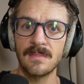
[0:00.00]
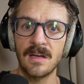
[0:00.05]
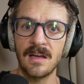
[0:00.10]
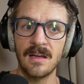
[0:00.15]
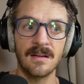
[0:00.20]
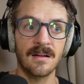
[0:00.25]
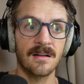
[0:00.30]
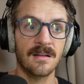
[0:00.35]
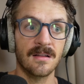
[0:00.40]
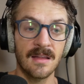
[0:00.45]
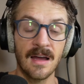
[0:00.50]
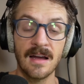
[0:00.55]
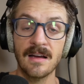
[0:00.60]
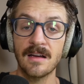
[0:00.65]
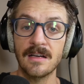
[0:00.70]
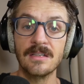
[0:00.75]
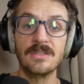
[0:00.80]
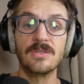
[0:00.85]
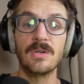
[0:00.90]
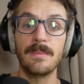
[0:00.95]
And that
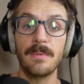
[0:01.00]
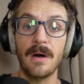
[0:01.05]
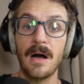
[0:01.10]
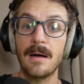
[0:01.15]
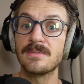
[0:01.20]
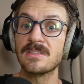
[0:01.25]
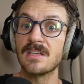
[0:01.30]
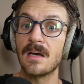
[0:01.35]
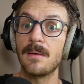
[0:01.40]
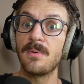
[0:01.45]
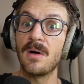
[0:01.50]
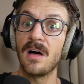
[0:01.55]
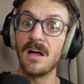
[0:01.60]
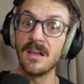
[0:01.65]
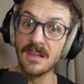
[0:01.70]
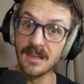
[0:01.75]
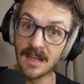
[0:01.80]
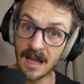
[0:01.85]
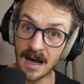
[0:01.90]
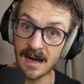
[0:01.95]
country pops up a
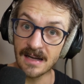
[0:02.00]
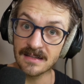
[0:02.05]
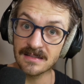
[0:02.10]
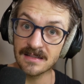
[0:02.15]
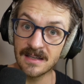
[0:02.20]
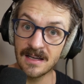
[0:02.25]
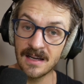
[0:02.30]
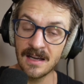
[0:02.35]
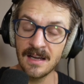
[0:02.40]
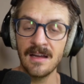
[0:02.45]
lot.